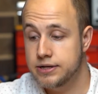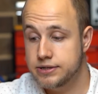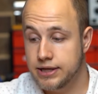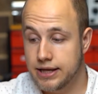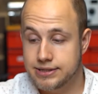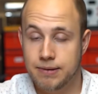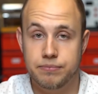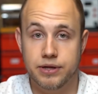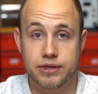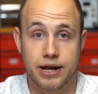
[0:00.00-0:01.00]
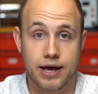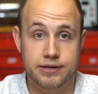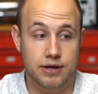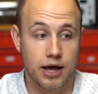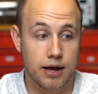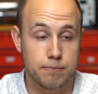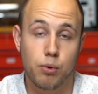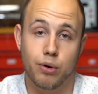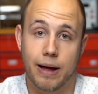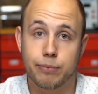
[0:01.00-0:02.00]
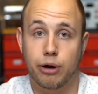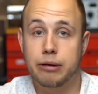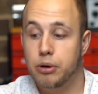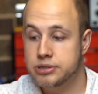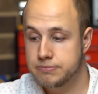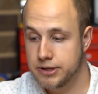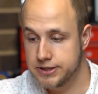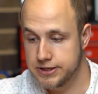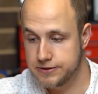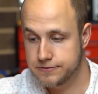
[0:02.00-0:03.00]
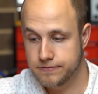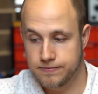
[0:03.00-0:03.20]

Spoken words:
to get something that has more upgrade possibilities.